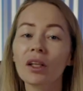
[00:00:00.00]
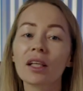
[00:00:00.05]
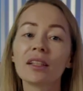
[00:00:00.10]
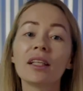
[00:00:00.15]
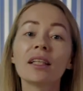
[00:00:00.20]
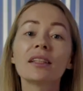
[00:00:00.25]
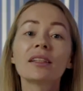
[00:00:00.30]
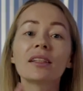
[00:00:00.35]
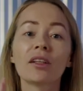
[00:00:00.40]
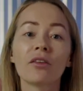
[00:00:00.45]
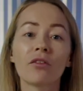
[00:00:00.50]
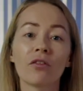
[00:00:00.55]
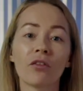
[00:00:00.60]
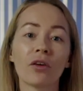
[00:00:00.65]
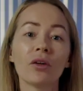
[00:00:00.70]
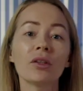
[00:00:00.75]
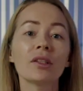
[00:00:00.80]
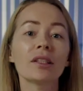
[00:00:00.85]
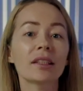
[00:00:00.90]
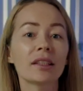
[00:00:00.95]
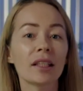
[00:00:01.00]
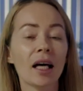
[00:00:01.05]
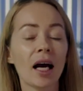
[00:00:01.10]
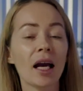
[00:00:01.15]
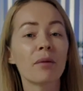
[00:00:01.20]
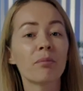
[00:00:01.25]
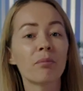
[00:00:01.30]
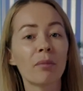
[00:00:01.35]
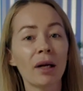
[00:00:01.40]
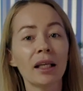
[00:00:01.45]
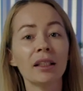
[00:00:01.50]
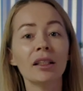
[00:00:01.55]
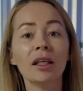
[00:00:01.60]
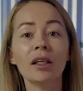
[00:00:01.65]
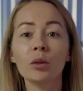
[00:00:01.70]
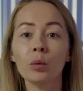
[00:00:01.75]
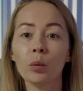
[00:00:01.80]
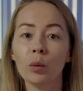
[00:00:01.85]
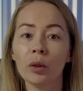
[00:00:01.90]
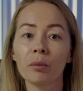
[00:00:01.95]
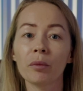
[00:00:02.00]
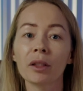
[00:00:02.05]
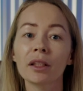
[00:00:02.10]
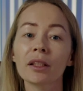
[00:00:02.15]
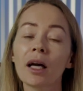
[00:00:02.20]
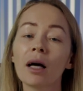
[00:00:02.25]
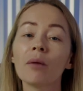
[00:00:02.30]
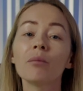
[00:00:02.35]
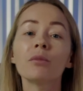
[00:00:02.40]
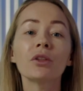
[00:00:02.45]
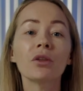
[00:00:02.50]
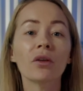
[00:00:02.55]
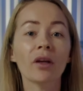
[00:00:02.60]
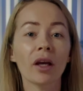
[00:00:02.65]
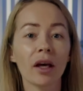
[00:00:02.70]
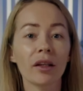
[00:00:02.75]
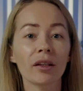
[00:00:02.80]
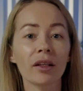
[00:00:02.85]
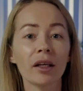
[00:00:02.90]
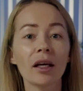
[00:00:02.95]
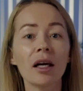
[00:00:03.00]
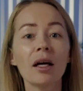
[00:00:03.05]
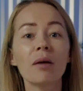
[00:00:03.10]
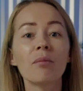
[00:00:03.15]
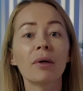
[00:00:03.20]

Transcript: That's the first time men and women come together,